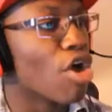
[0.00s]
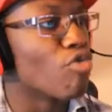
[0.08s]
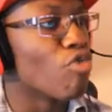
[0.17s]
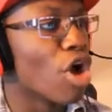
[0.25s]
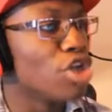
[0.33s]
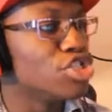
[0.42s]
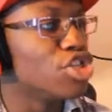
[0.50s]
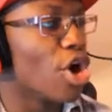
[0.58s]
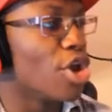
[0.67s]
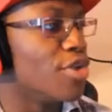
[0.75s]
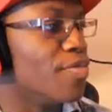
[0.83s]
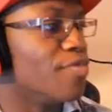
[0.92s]
I got
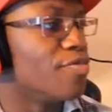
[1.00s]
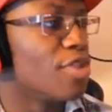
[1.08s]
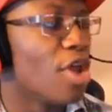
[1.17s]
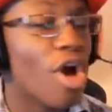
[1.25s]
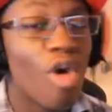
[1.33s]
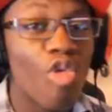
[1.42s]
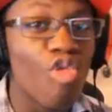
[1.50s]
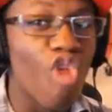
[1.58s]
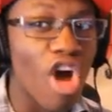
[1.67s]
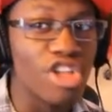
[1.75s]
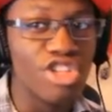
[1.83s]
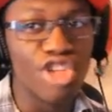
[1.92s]
Rondon.
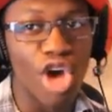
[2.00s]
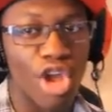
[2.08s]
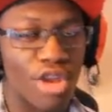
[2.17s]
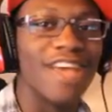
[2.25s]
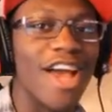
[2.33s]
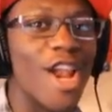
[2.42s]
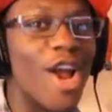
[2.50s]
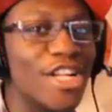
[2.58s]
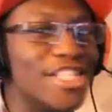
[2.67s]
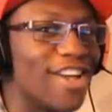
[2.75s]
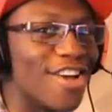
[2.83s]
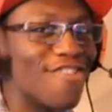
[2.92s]
Rondon. He's a
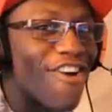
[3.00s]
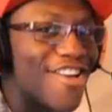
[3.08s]
London